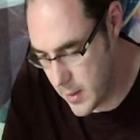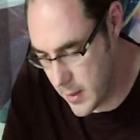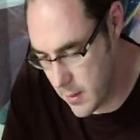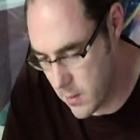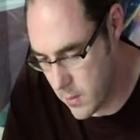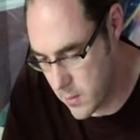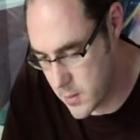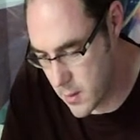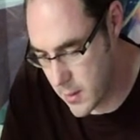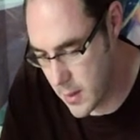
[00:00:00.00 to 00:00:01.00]
heal your
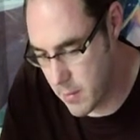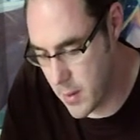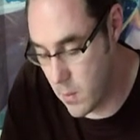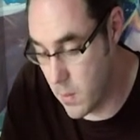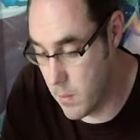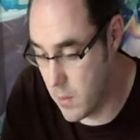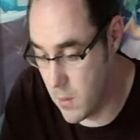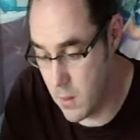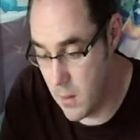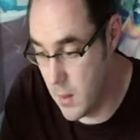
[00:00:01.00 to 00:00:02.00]
target by 1 more.